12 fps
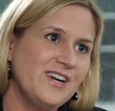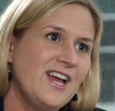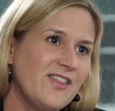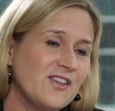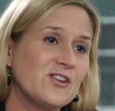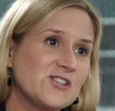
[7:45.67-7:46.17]

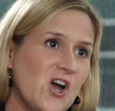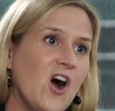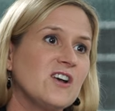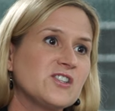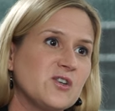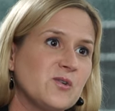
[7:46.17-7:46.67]
mm-hmm. that there's
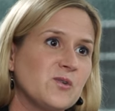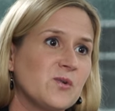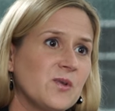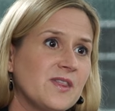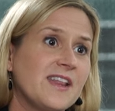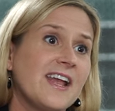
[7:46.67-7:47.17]

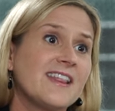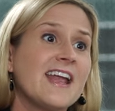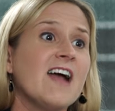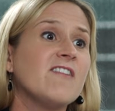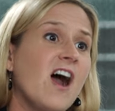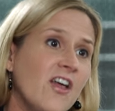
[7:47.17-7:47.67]
also, they, they
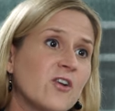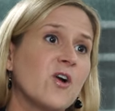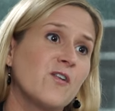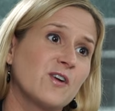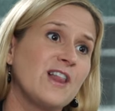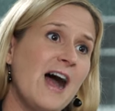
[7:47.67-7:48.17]
have other
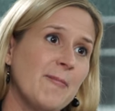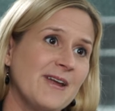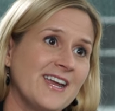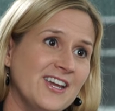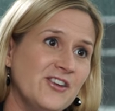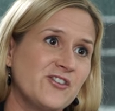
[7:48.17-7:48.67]

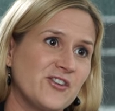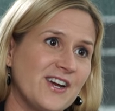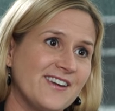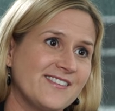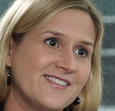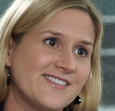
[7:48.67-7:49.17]
overlapping
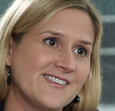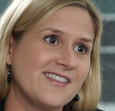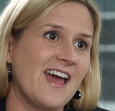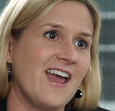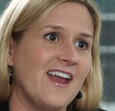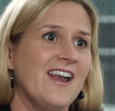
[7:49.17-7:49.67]
interests
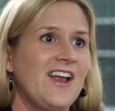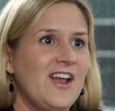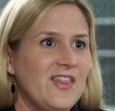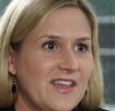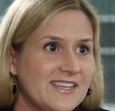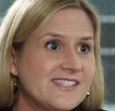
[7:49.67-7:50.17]
that
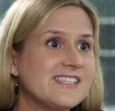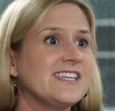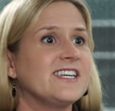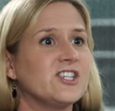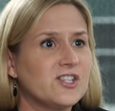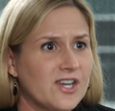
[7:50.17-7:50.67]
they
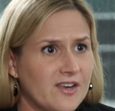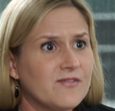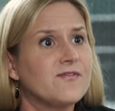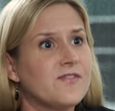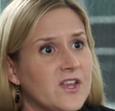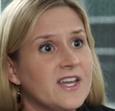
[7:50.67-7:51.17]
see kind
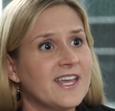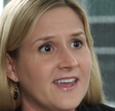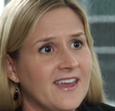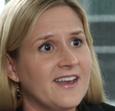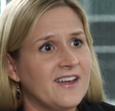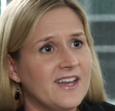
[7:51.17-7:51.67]
of filling
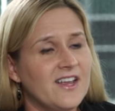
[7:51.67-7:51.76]
in